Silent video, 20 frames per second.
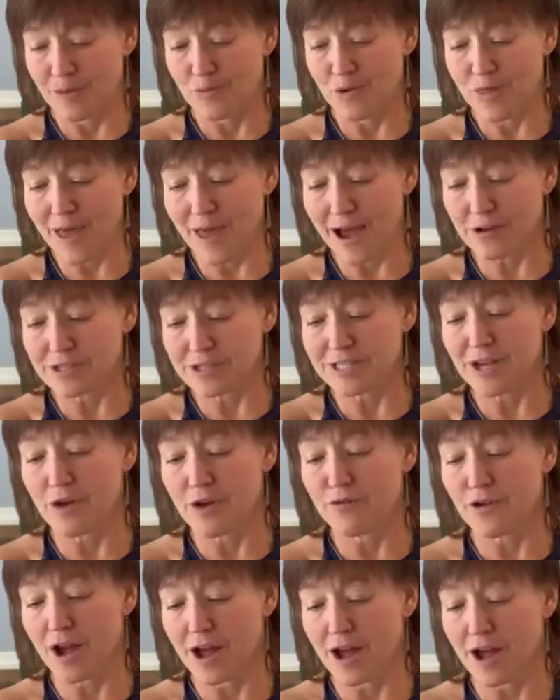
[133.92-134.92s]
Without
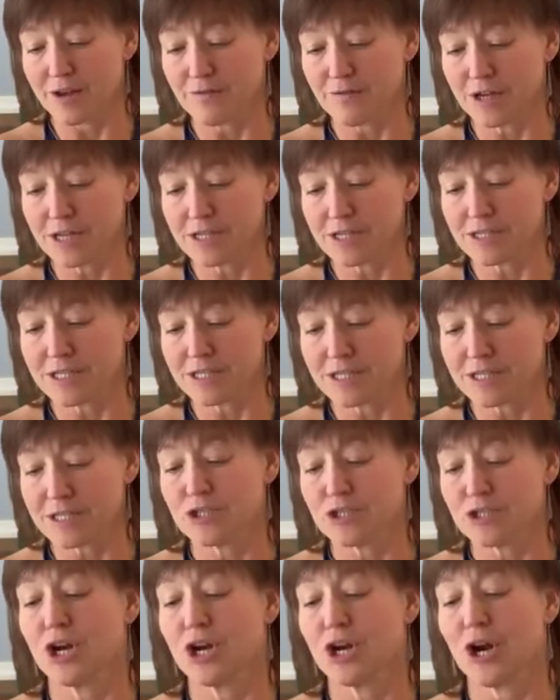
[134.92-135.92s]
self confidence,
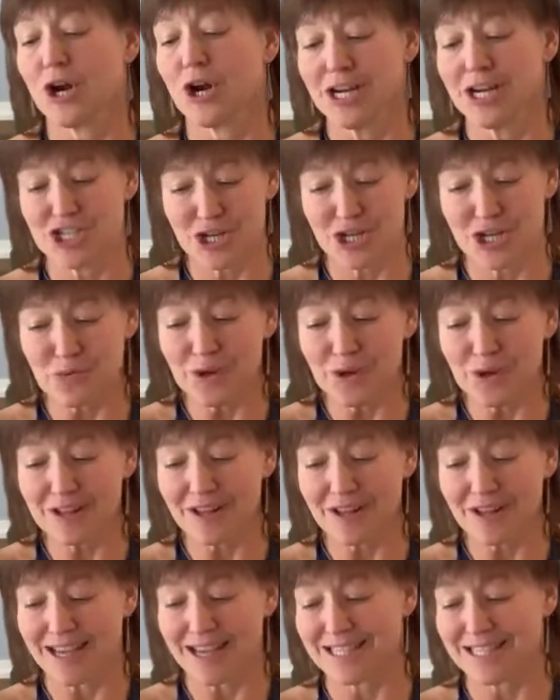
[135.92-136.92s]
sorry, she
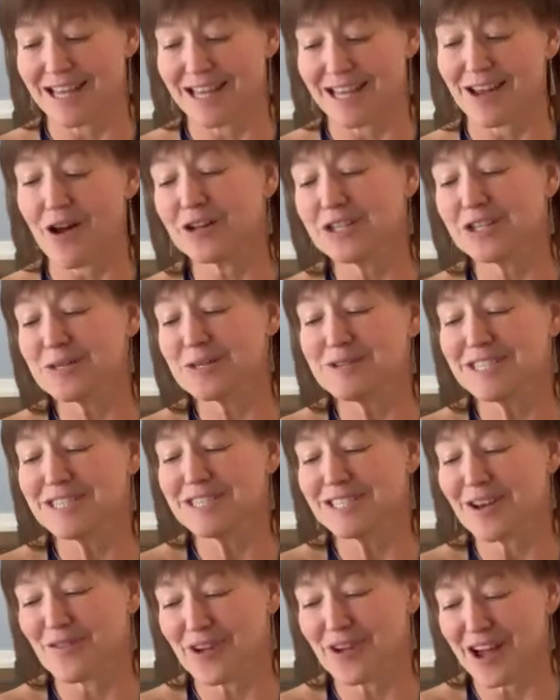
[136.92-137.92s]
realized that ultimate
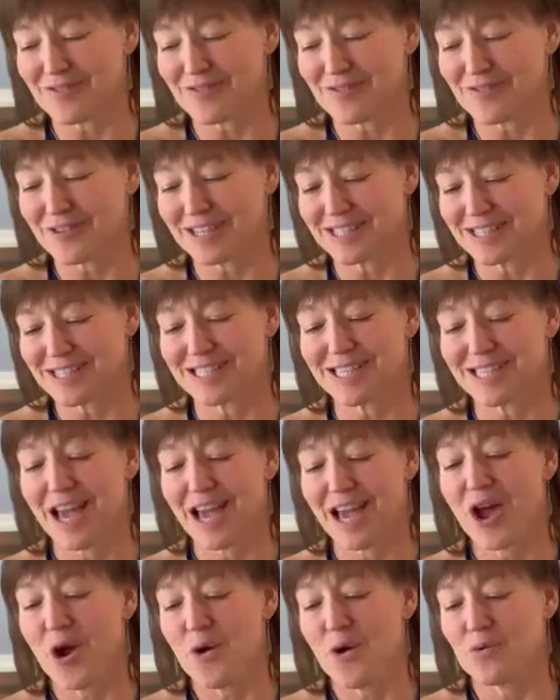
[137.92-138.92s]
self confidence
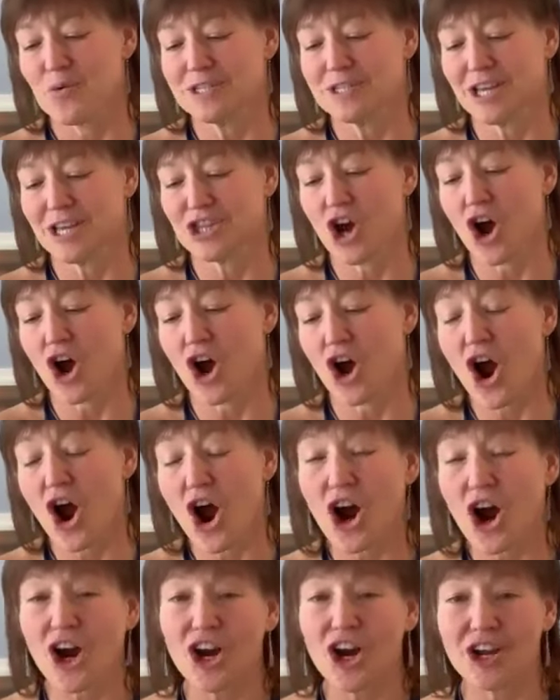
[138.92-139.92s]
was at the
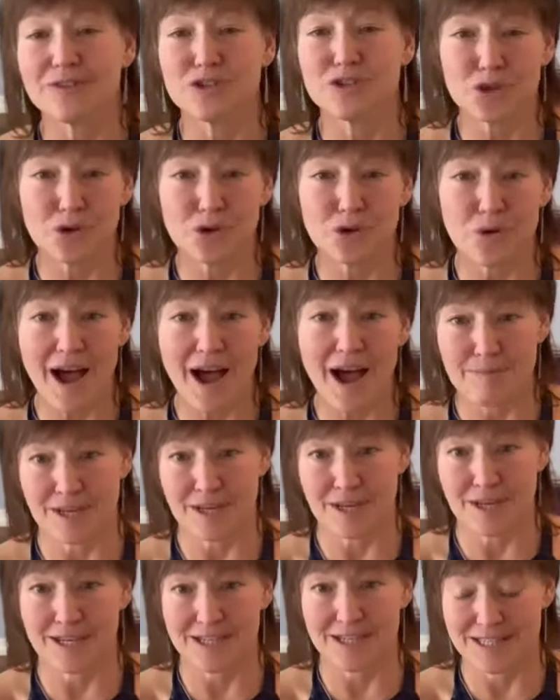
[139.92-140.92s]
heart of true
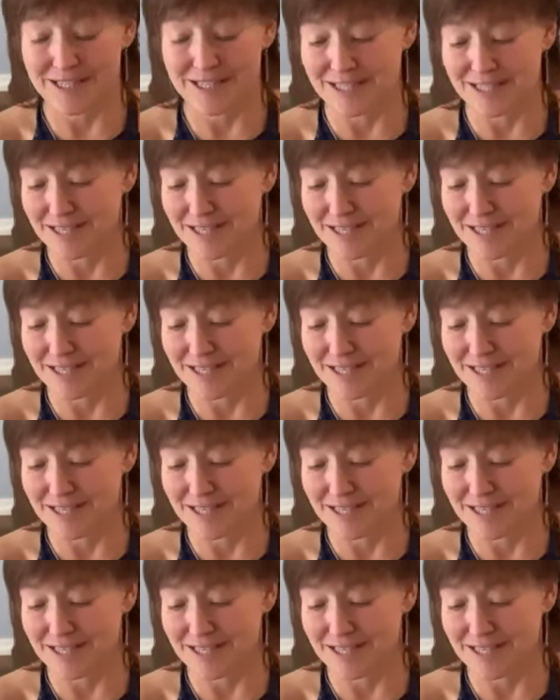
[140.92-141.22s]
happiness.